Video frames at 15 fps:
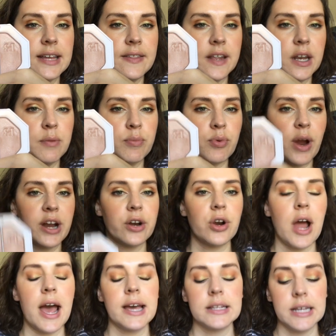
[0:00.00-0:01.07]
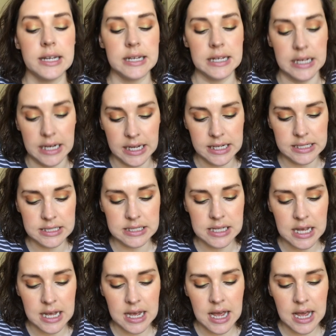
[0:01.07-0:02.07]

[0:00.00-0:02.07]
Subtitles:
and then a brighter highlight in it.